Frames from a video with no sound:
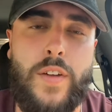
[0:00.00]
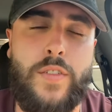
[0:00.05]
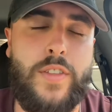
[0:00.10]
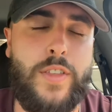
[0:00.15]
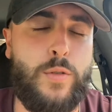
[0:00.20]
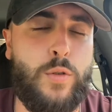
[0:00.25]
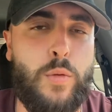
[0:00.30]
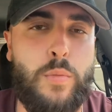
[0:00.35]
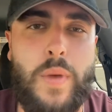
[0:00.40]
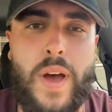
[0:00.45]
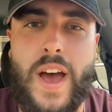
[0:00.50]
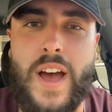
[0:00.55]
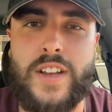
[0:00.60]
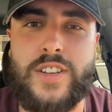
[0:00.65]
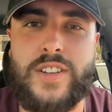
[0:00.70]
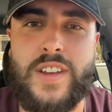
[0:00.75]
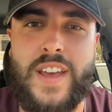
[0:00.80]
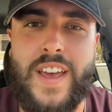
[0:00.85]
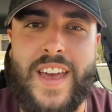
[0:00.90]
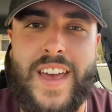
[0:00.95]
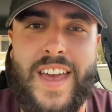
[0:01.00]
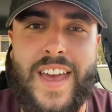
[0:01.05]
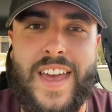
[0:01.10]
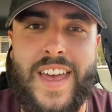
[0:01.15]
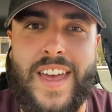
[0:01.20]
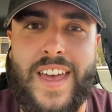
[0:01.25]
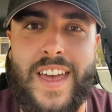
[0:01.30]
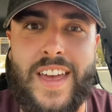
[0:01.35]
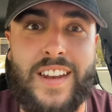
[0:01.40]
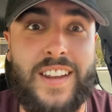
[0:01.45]
Everything will match
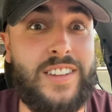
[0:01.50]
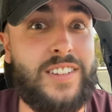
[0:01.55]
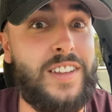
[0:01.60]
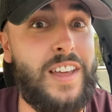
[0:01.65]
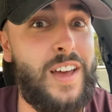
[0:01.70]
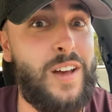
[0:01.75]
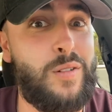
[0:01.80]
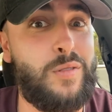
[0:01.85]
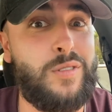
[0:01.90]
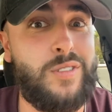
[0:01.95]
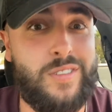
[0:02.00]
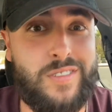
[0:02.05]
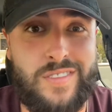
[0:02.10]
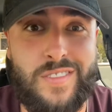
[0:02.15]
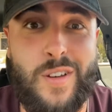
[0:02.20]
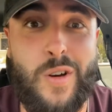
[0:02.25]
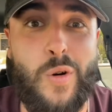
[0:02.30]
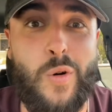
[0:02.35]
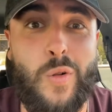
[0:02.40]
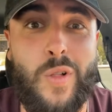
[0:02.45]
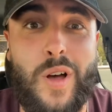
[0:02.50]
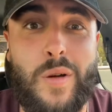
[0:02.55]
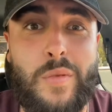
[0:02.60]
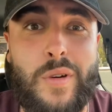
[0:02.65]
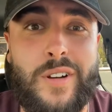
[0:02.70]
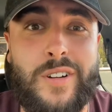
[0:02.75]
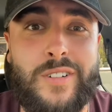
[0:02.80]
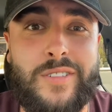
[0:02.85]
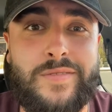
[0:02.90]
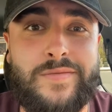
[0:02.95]
and it sounds a whole lot
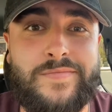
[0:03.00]
better.